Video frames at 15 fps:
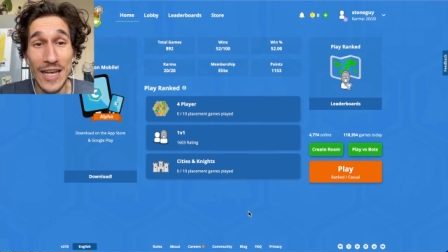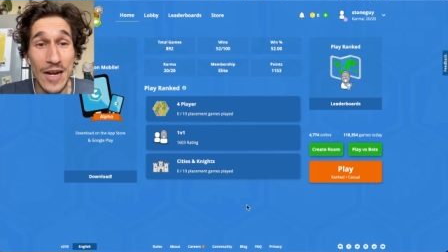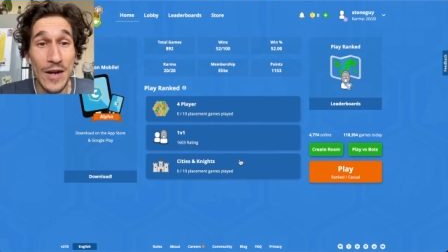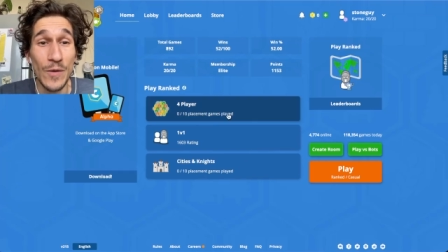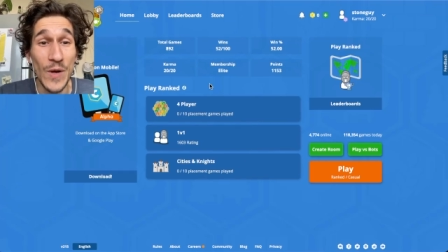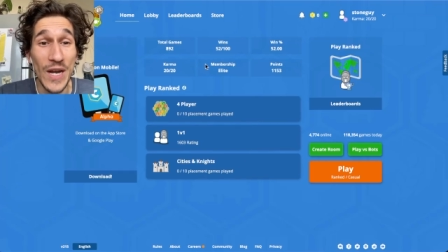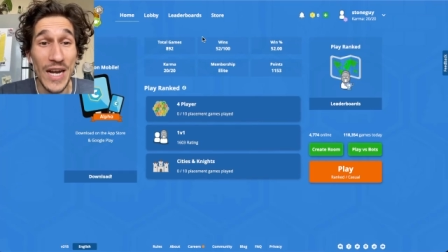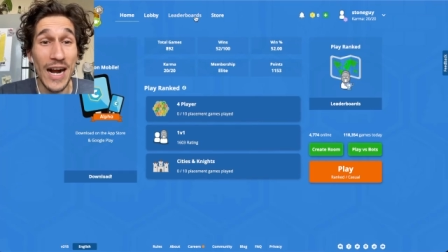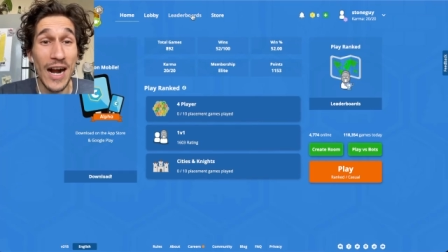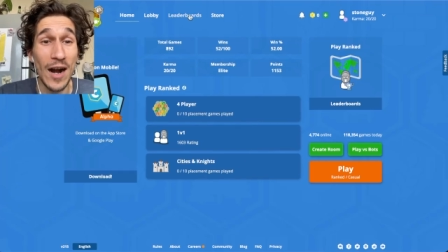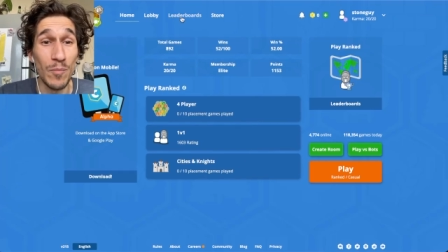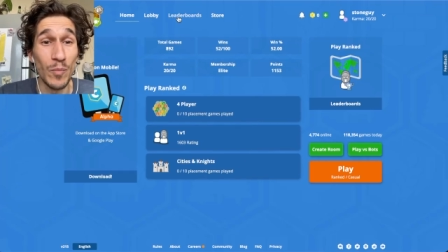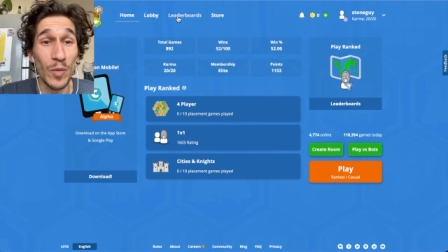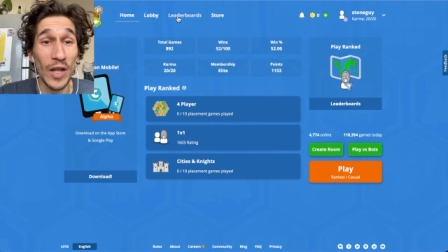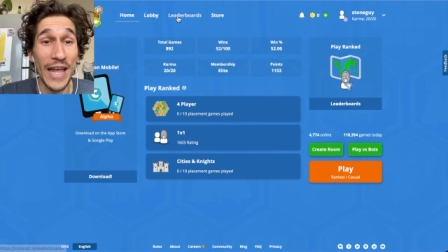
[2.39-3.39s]
We are
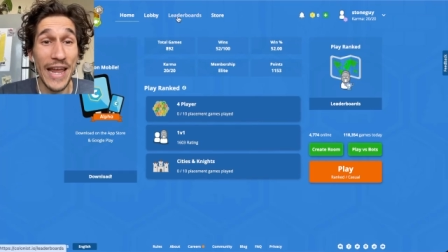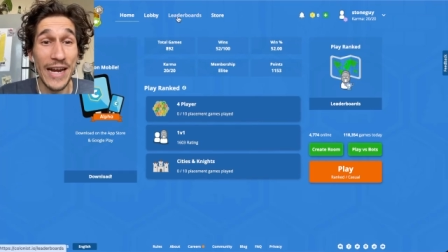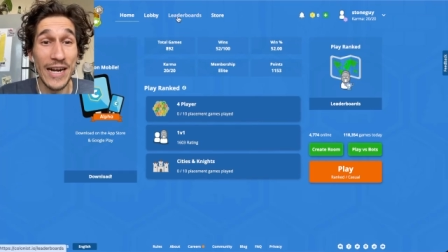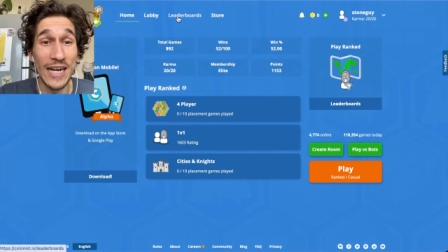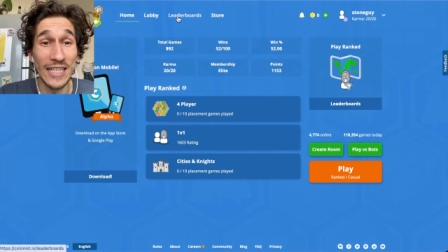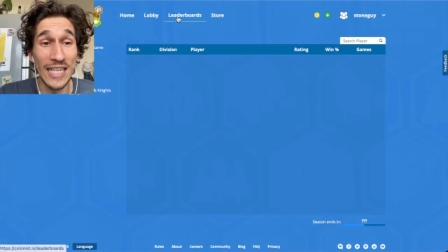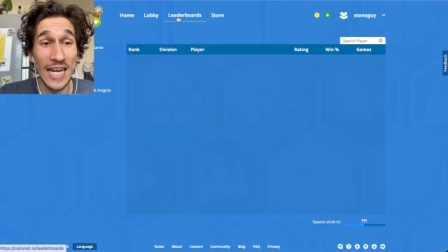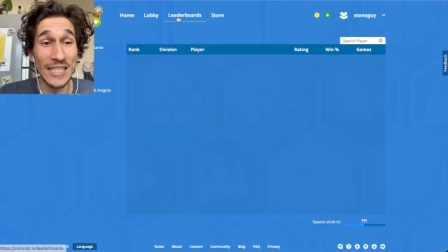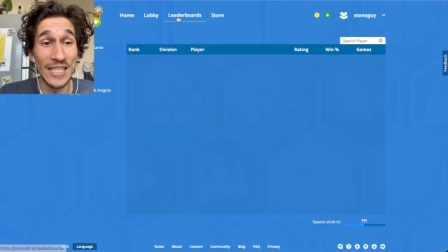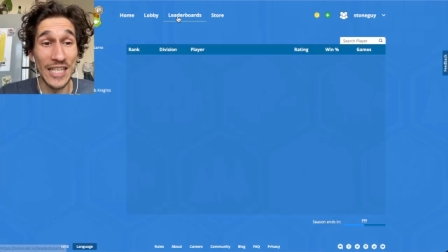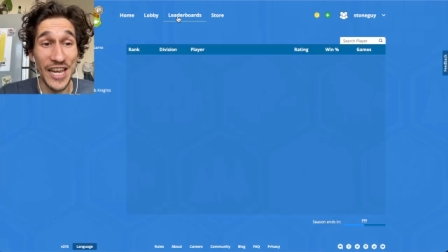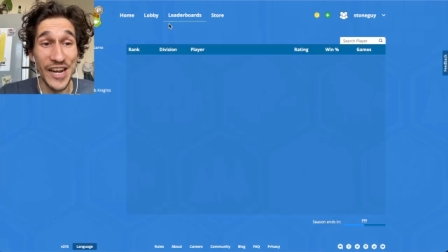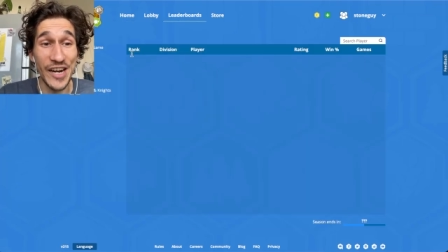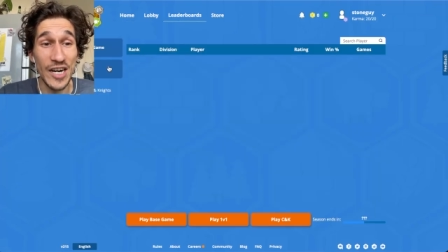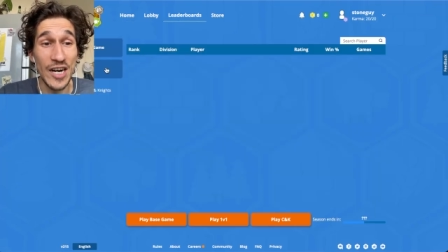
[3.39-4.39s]
playing Catan
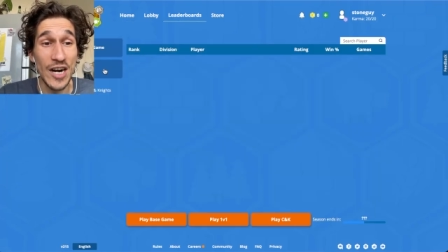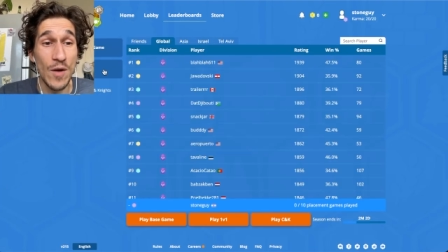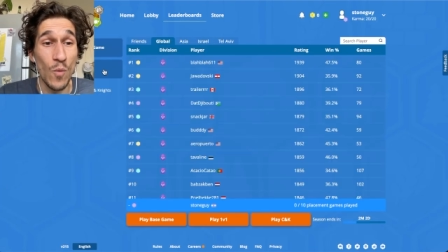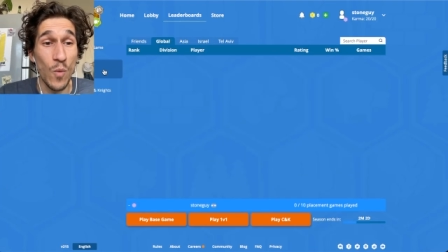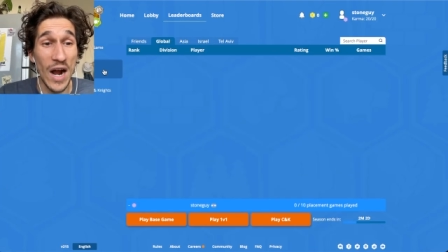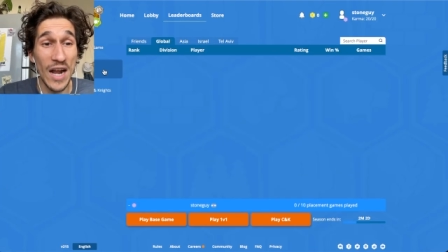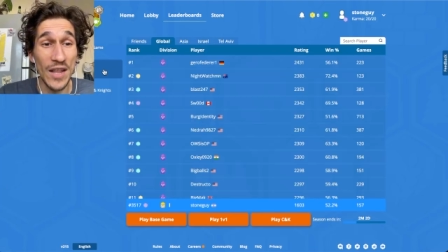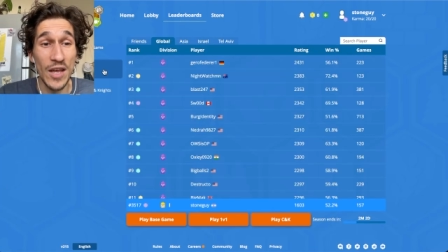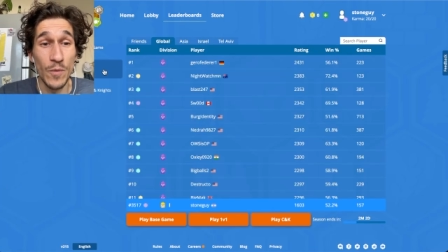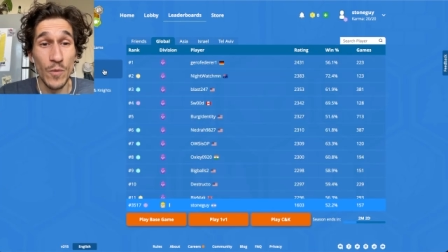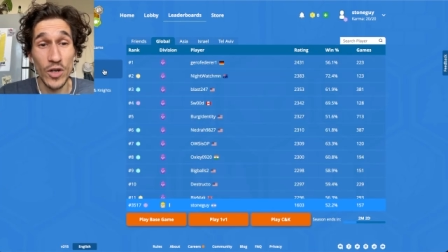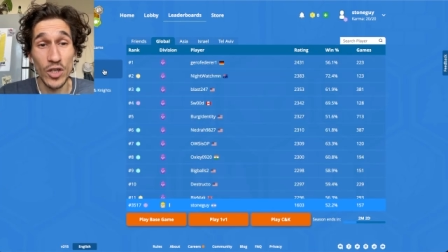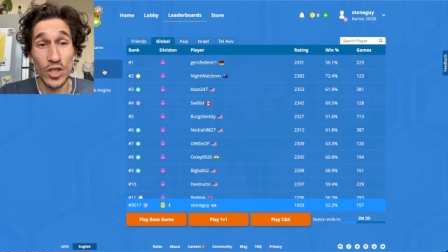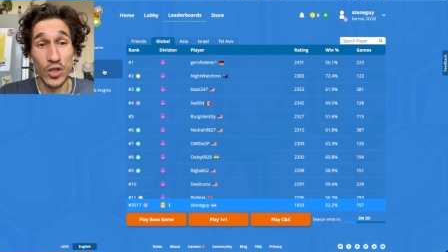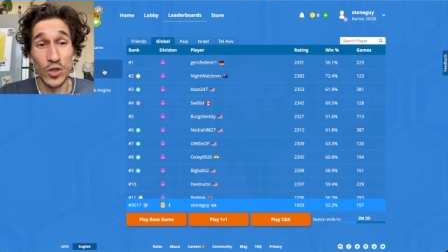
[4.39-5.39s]
here, one
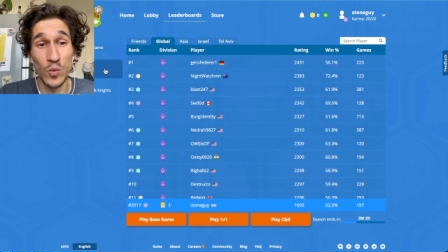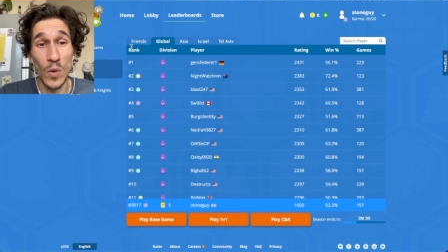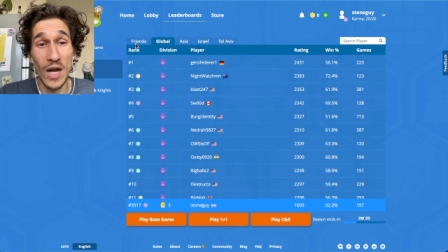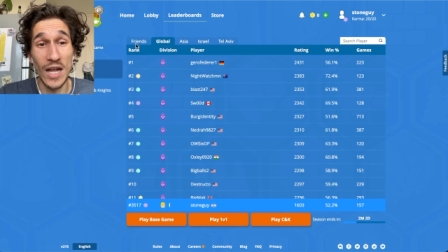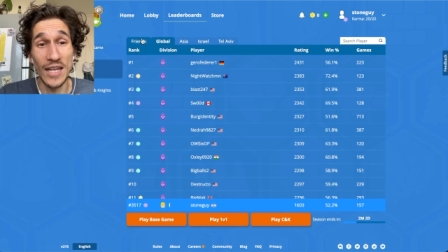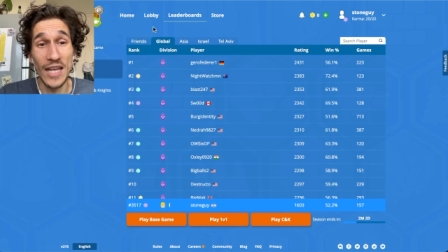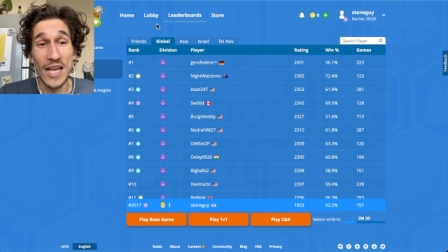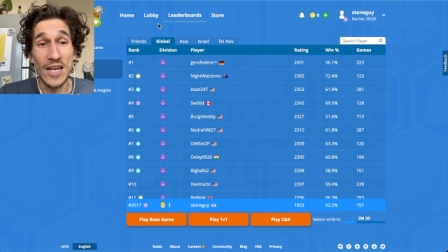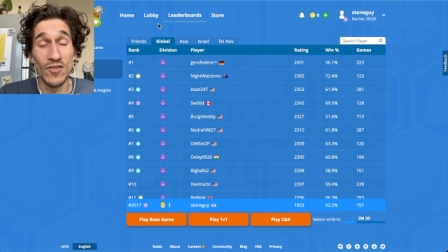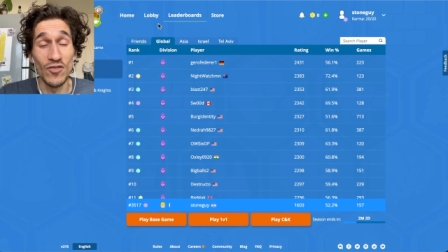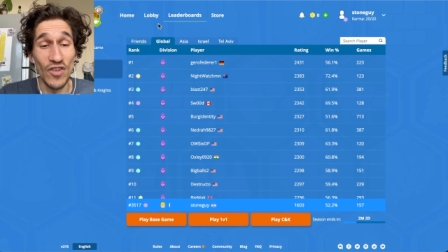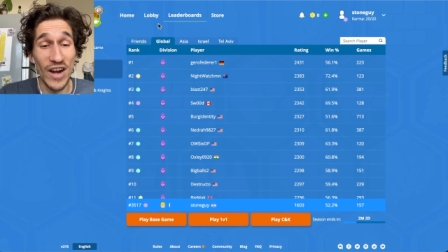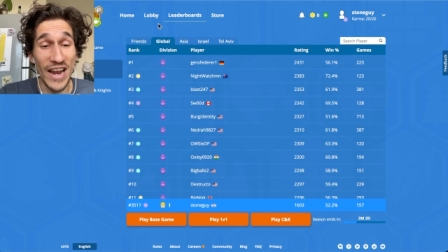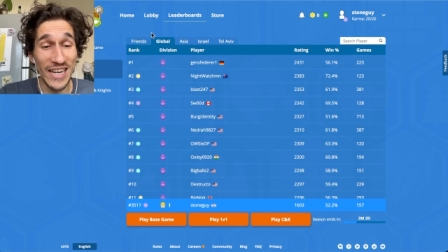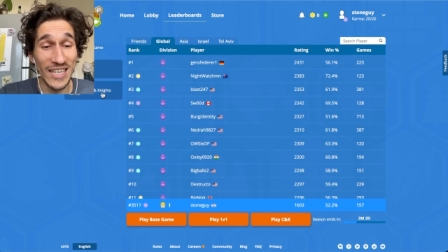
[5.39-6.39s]
versus one,
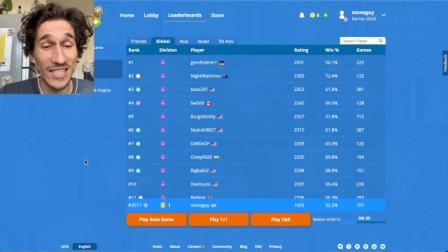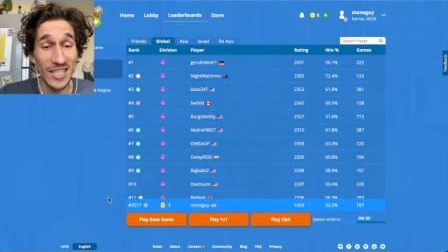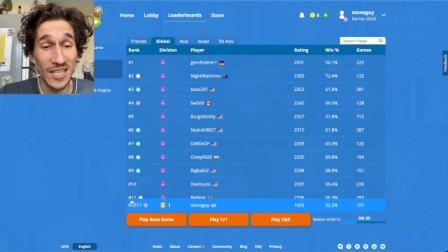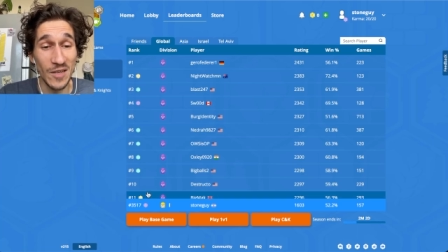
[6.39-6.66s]
ranked.